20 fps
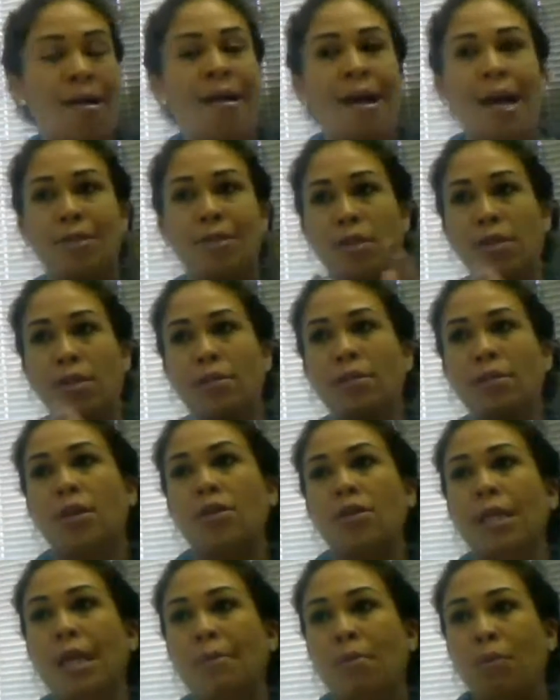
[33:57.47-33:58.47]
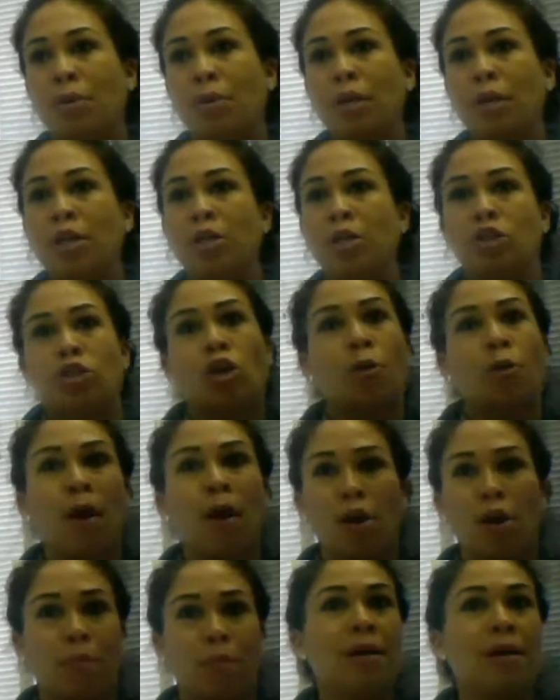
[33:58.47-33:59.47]
And so this is our time where we need to Sherpa
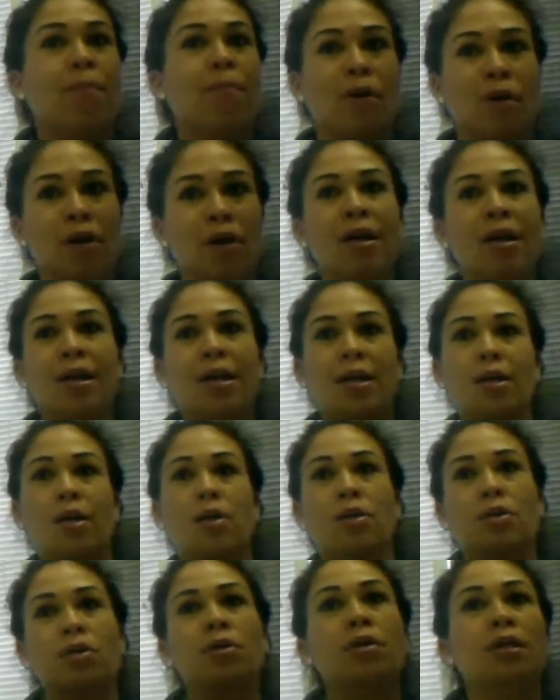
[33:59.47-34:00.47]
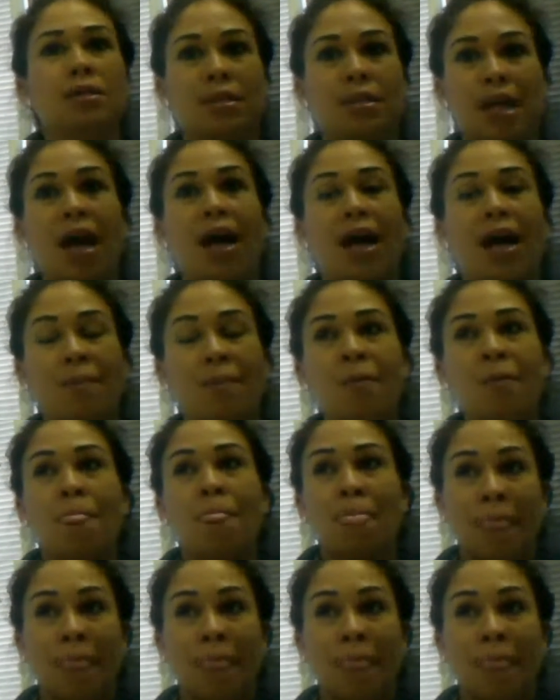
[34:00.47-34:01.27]
our people, through this time.